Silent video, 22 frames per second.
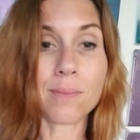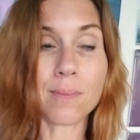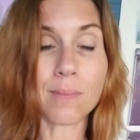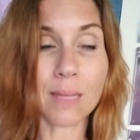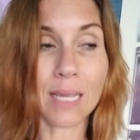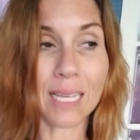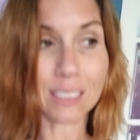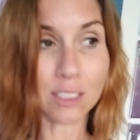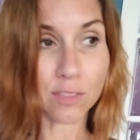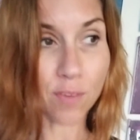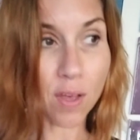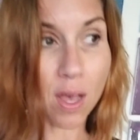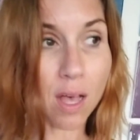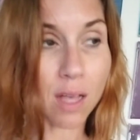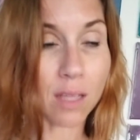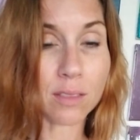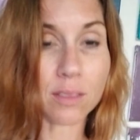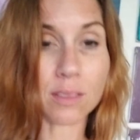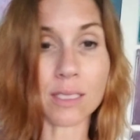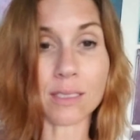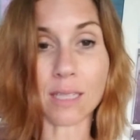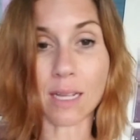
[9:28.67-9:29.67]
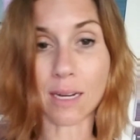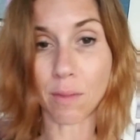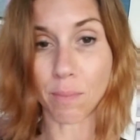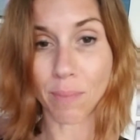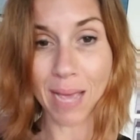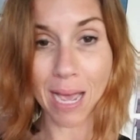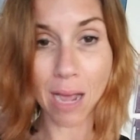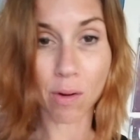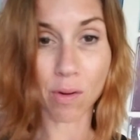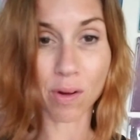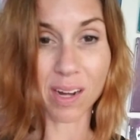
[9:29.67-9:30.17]
as false, as
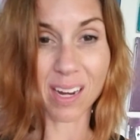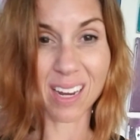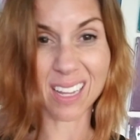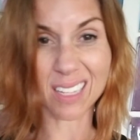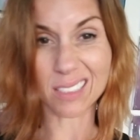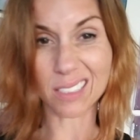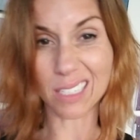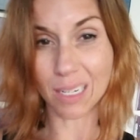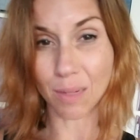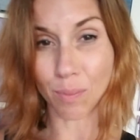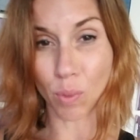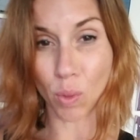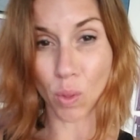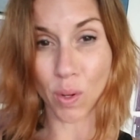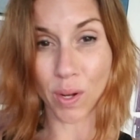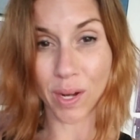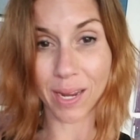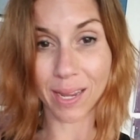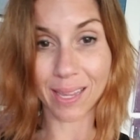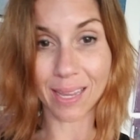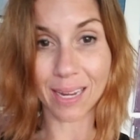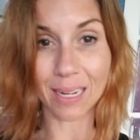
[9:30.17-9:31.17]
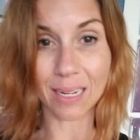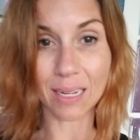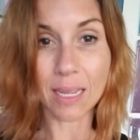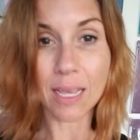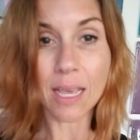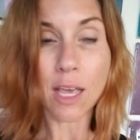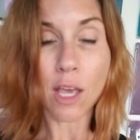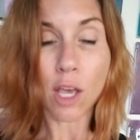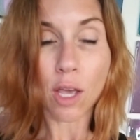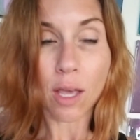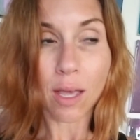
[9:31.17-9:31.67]
unempowering, as kind of boring,
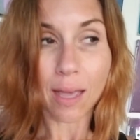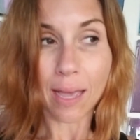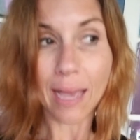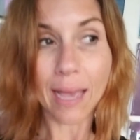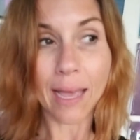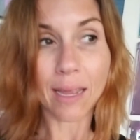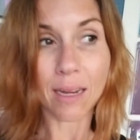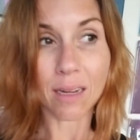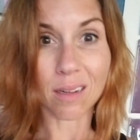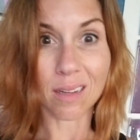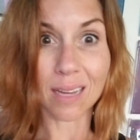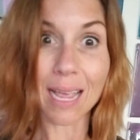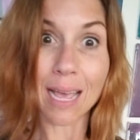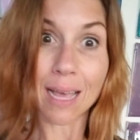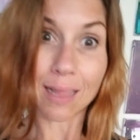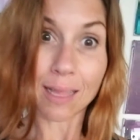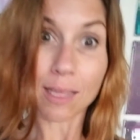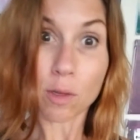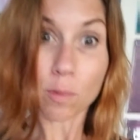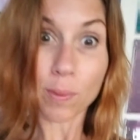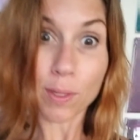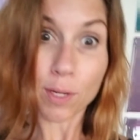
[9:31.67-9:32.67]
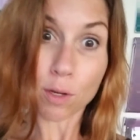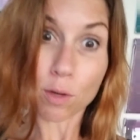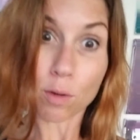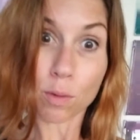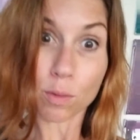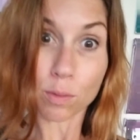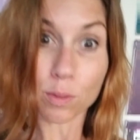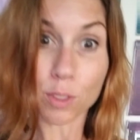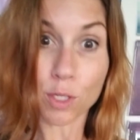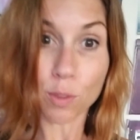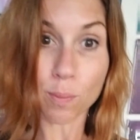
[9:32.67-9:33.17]
and yeah, like we
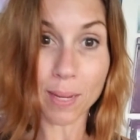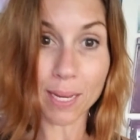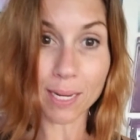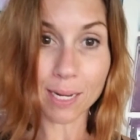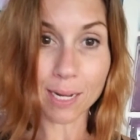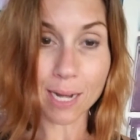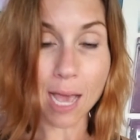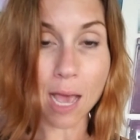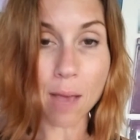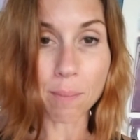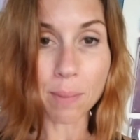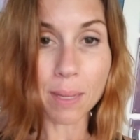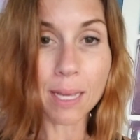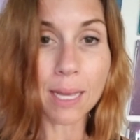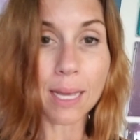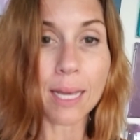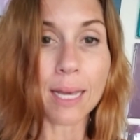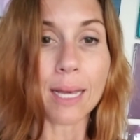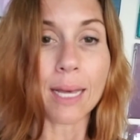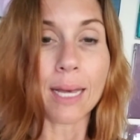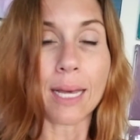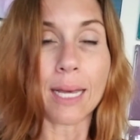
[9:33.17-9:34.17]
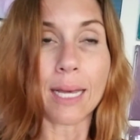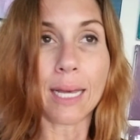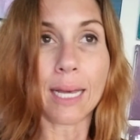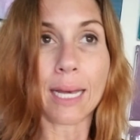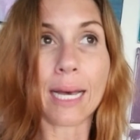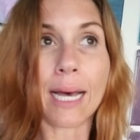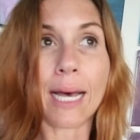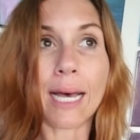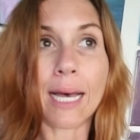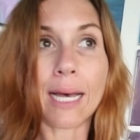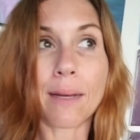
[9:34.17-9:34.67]
know you made it up.
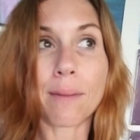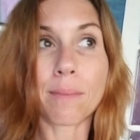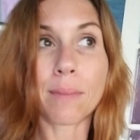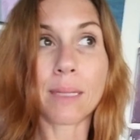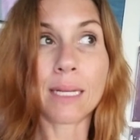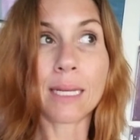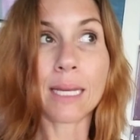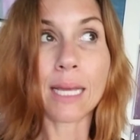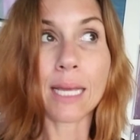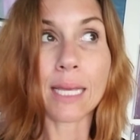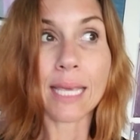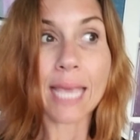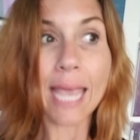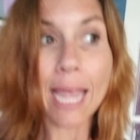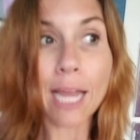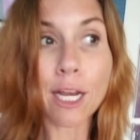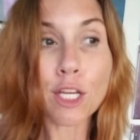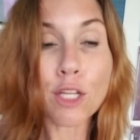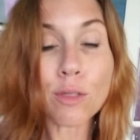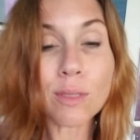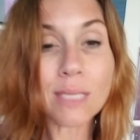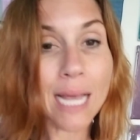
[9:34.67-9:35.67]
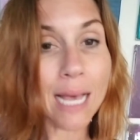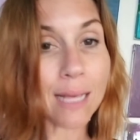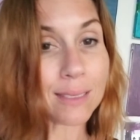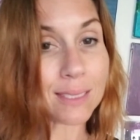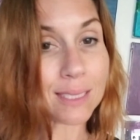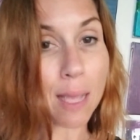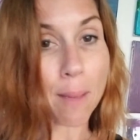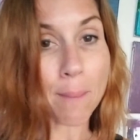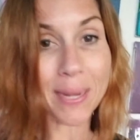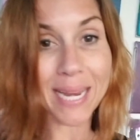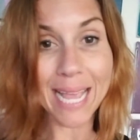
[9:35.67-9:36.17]
Can you tell
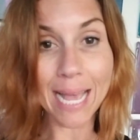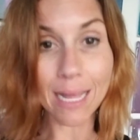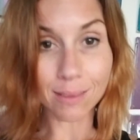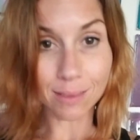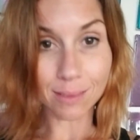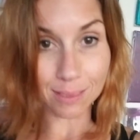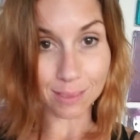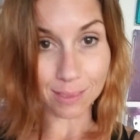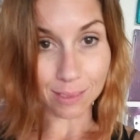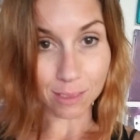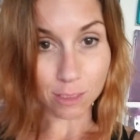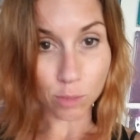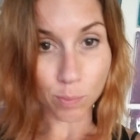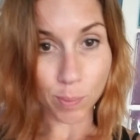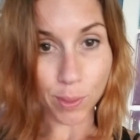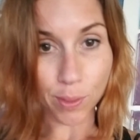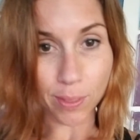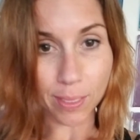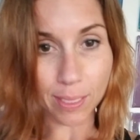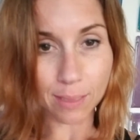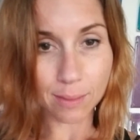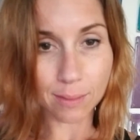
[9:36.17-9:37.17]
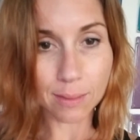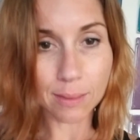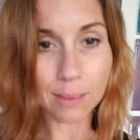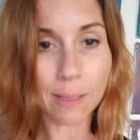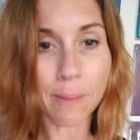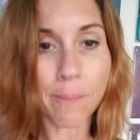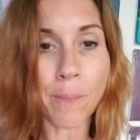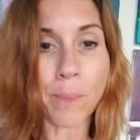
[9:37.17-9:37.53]
somebody else's experience?